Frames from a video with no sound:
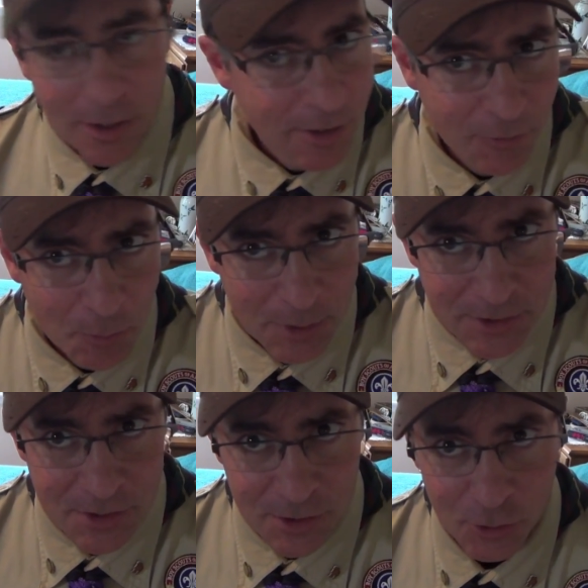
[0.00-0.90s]
different
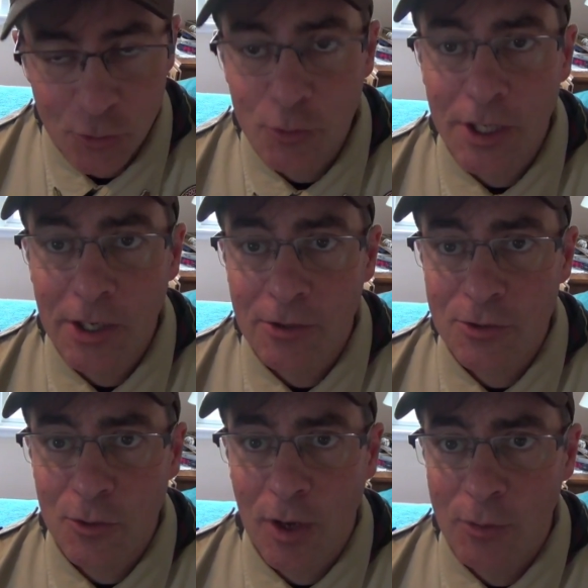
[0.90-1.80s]
pieces of crew gear,
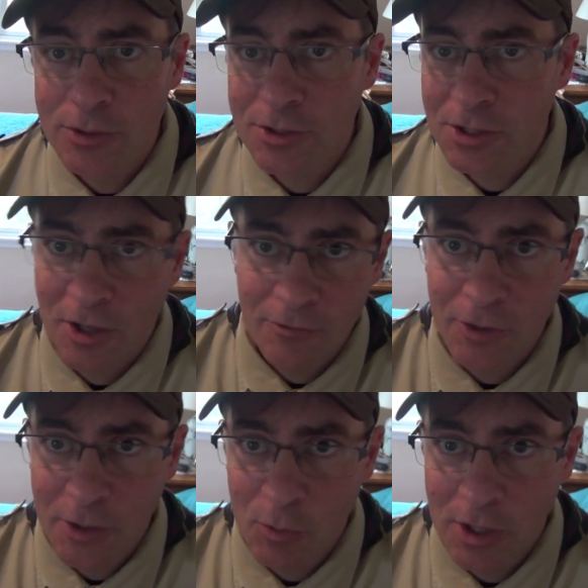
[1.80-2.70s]
so I was just
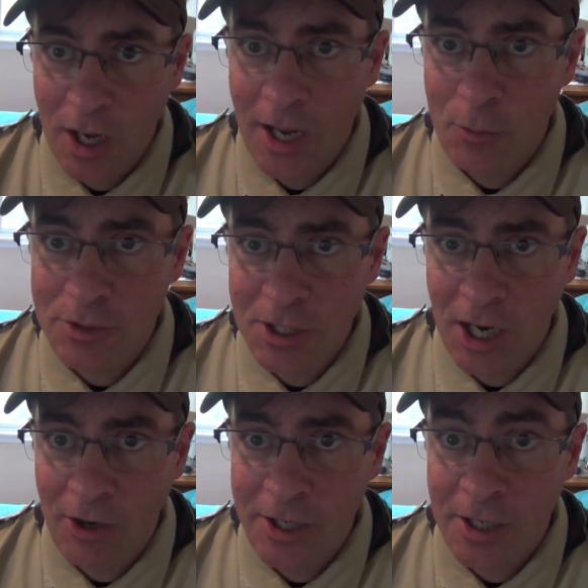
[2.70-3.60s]
covering what I was
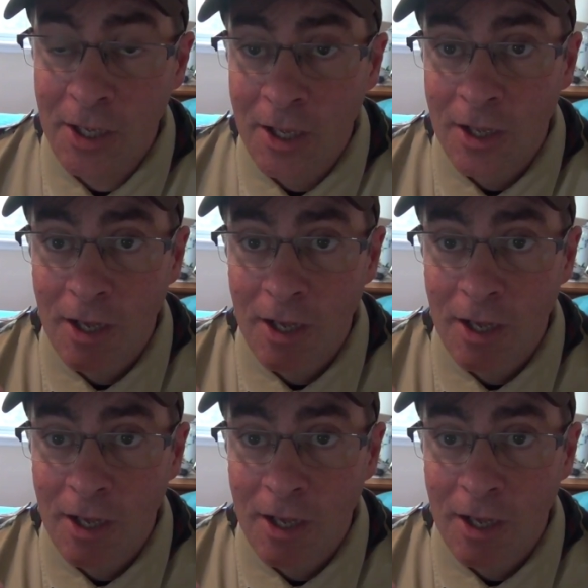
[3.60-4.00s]
carrying.